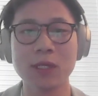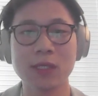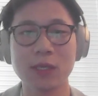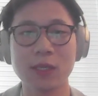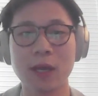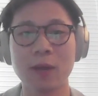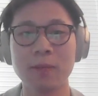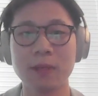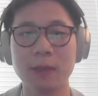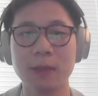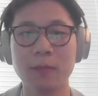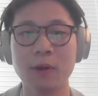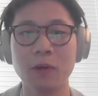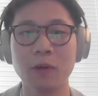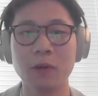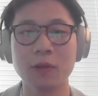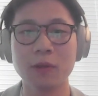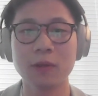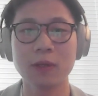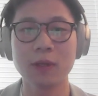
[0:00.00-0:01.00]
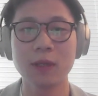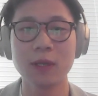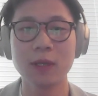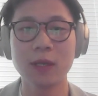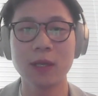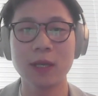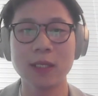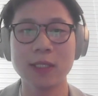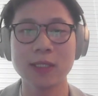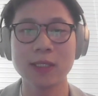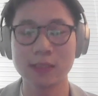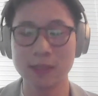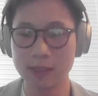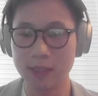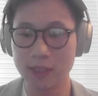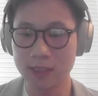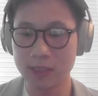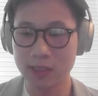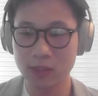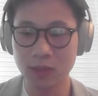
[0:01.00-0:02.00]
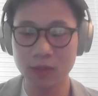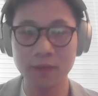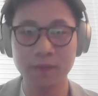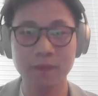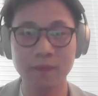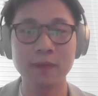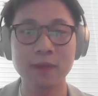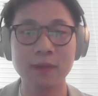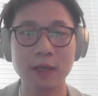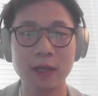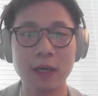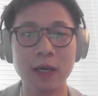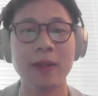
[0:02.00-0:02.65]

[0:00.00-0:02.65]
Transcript: What is a company moat? It's this sort of